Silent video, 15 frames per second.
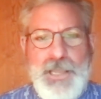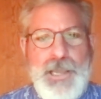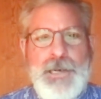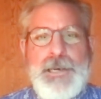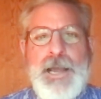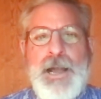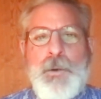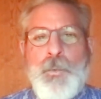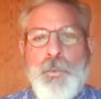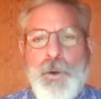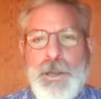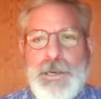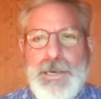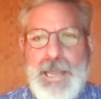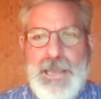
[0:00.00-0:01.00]
And not
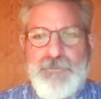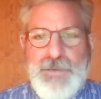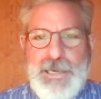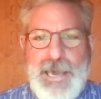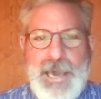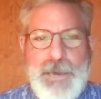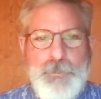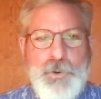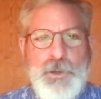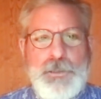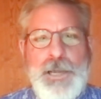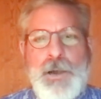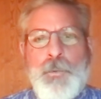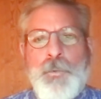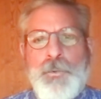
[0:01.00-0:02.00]
one Navy admiral,
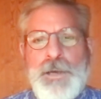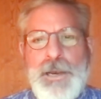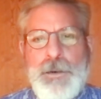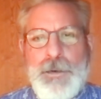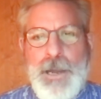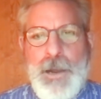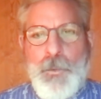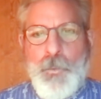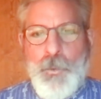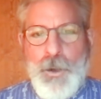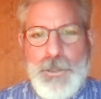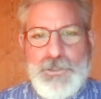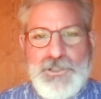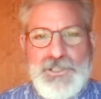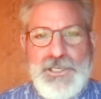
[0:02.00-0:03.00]
not
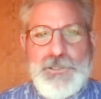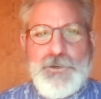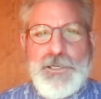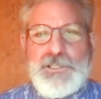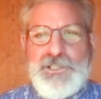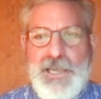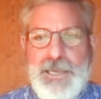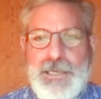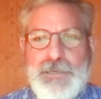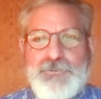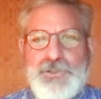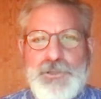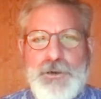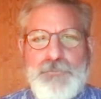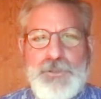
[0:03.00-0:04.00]
one senior executive
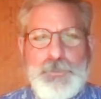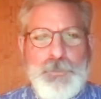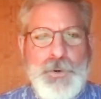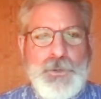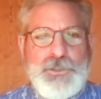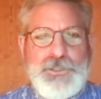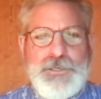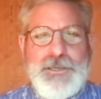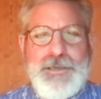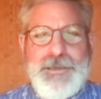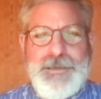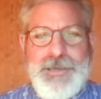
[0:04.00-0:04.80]
service person